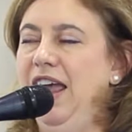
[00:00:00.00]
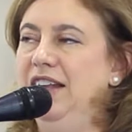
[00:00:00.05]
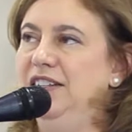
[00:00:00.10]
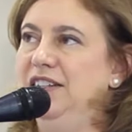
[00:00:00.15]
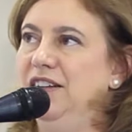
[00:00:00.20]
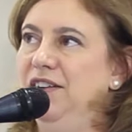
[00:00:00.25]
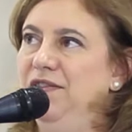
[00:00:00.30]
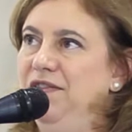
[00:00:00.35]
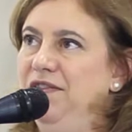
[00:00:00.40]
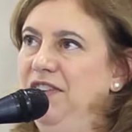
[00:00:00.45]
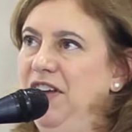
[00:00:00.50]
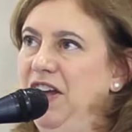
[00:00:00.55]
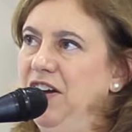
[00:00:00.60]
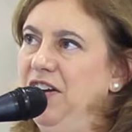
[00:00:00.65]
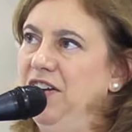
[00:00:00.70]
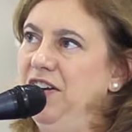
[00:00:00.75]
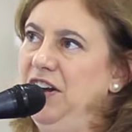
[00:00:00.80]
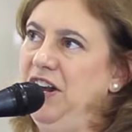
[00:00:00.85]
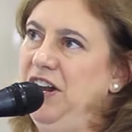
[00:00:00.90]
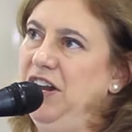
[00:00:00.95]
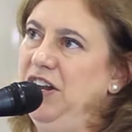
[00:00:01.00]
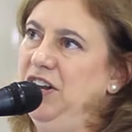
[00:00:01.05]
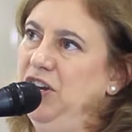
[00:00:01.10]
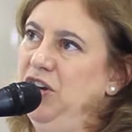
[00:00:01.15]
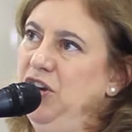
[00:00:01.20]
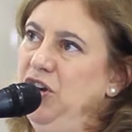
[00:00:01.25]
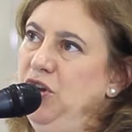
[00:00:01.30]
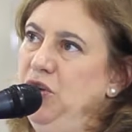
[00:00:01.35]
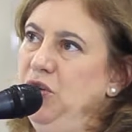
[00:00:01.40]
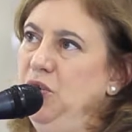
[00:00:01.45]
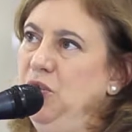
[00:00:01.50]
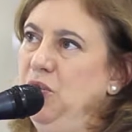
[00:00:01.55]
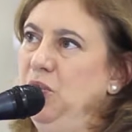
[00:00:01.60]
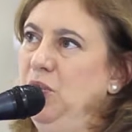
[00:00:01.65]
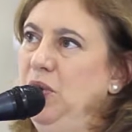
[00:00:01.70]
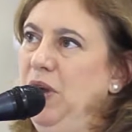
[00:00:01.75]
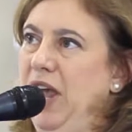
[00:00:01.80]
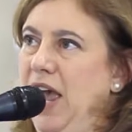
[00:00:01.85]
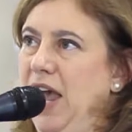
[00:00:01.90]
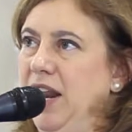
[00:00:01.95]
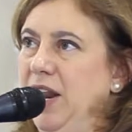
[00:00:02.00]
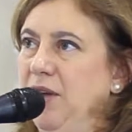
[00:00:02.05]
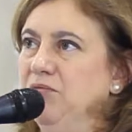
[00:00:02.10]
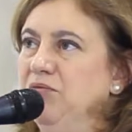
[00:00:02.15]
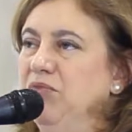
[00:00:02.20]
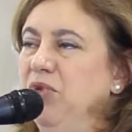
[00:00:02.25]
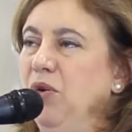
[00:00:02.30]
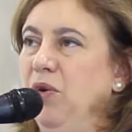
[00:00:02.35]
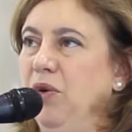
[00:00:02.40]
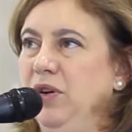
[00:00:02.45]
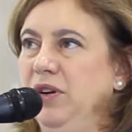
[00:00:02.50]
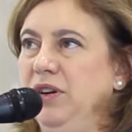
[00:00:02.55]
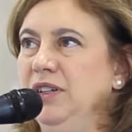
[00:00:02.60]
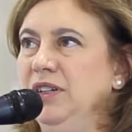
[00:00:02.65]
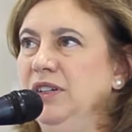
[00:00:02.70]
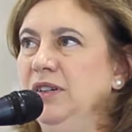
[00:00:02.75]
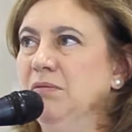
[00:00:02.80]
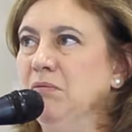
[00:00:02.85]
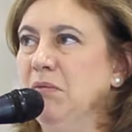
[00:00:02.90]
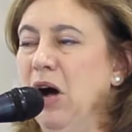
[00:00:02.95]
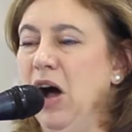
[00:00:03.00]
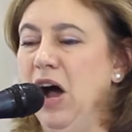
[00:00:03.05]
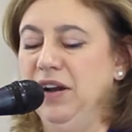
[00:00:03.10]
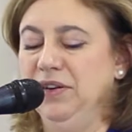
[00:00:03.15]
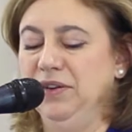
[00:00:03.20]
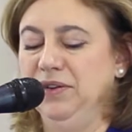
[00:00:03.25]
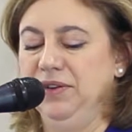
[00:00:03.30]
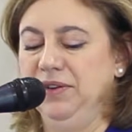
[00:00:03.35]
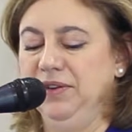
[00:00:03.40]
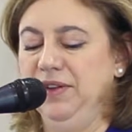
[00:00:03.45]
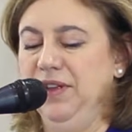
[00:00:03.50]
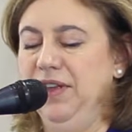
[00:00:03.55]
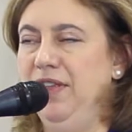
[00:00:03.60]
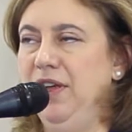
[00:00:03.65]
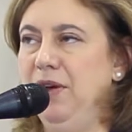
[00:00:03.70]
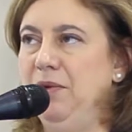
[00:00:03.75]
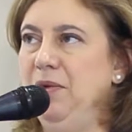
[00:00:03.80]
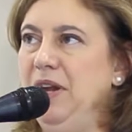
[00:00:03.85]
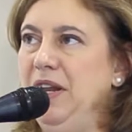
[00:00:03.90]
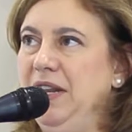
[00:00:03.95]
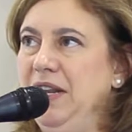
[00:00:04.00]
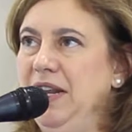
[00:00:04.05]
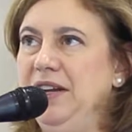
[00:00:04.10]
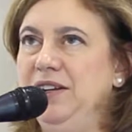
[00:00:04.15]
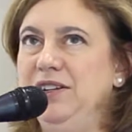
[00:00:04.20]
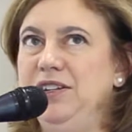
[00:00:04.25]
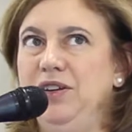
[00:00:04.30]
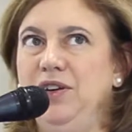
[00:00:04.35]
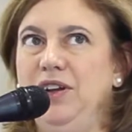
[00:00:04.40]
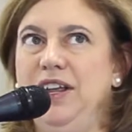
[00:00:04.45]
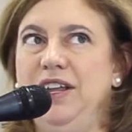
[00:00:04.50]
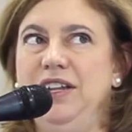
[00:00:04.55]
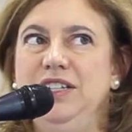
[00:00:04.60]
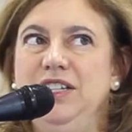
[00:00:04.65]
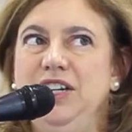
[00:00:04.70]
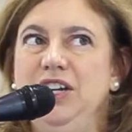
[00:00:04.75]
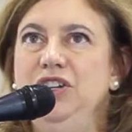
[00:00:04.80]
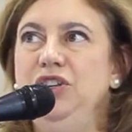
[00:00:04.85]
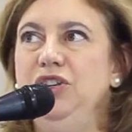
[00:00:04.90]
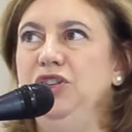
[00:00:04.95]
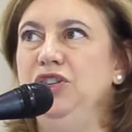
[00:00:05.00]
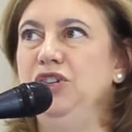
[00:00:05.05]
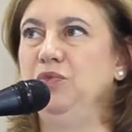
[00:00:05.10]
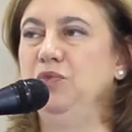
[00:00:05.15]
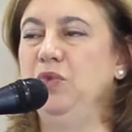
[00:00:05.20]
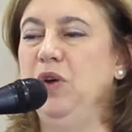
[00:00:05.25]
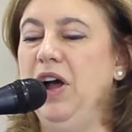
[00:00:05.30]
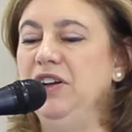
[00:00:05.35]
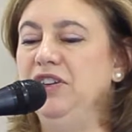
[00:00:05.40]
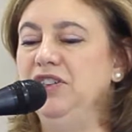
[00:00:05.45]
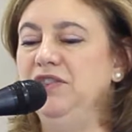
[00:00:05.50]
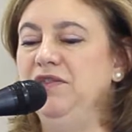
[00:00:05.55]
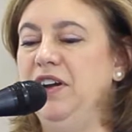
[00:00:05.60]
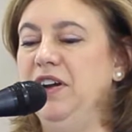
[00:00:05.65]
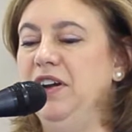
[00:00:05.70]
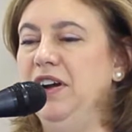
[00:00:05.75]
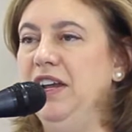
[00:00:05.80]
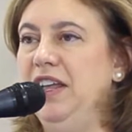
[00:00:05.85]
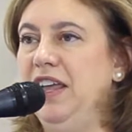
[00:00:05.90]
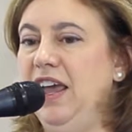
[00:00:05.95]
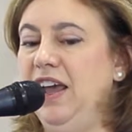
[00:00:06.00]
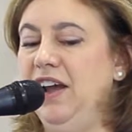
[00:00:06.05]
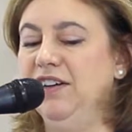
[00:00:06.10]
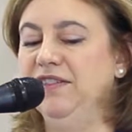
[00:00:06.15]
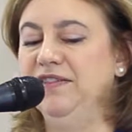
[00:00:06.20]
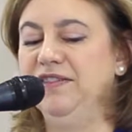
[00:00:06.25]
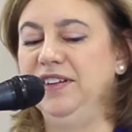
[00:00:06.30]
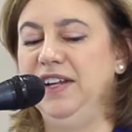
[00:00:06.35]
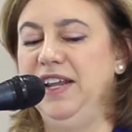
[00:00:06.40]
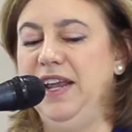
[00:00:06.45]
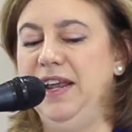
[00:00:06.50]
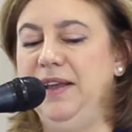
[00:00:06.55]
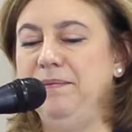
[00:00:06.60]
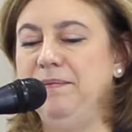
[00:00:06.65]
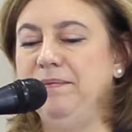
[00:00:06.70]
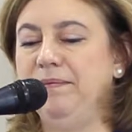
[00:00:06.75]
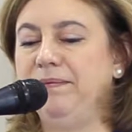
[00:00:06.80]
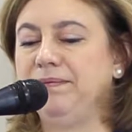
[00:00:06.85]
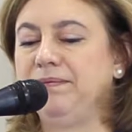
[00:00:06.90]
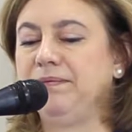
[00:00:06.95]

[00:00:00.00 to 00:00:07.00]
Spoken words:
It's a very new and important model that we need to continue to watch very carefully.